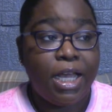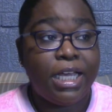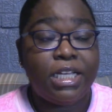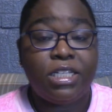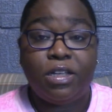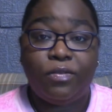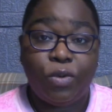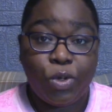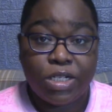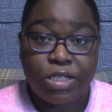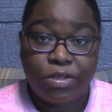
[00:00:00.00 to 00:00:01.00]
is, of
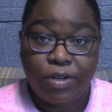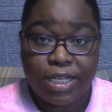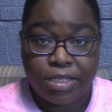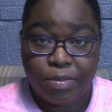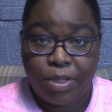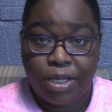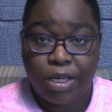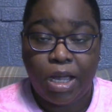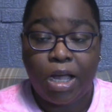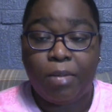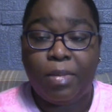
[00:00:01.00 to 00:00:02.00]
course, the recipe.
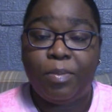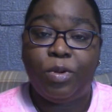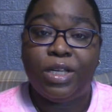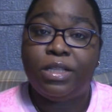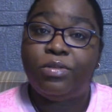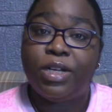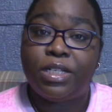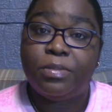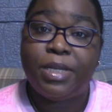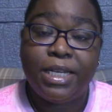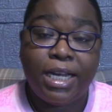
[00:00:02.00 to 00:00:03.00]
I break the
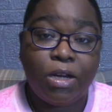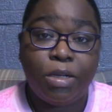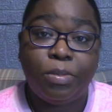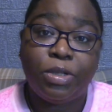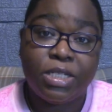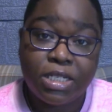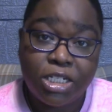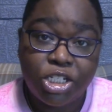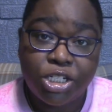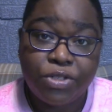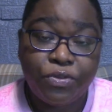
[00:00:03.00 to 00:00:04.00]
recipe down in
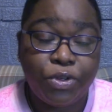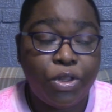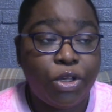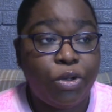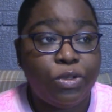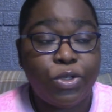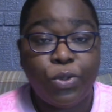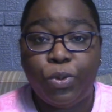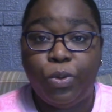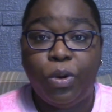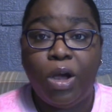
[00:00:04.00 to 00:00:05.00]
percentages for those
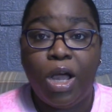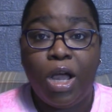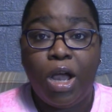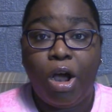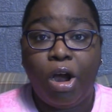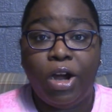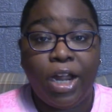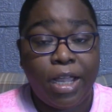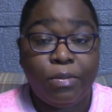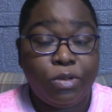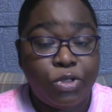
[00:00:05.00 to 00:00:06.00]
who are
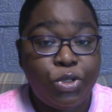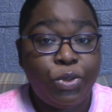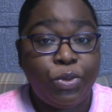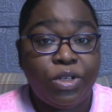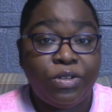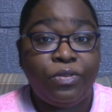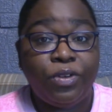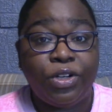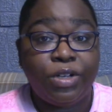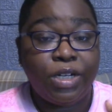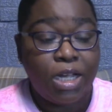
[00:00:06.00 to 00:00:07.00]
able to
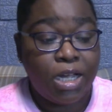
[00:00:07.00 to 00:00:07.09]
convert